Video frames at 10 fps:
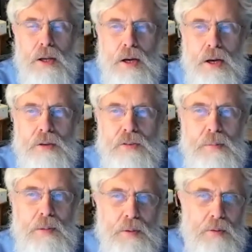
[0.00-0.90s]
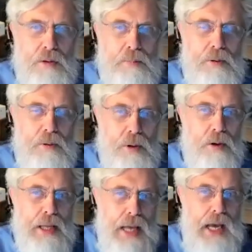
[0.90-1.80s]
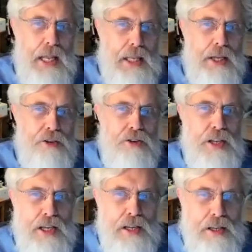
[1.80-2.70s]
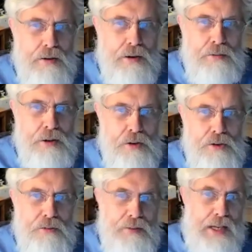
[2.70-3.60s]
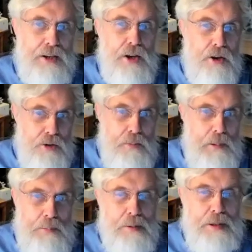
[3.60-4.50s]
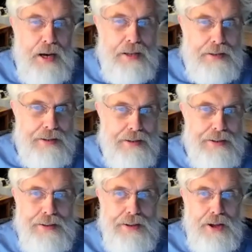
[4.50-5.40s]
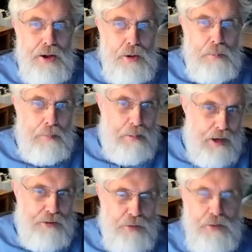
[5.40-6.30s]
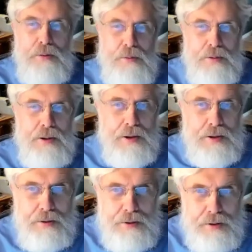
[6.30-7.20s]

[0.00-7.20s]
Uh, same thing with CRISPR is we already had a gene editing revolution. In fact, two people got uh, a Nobel Prize for it uh,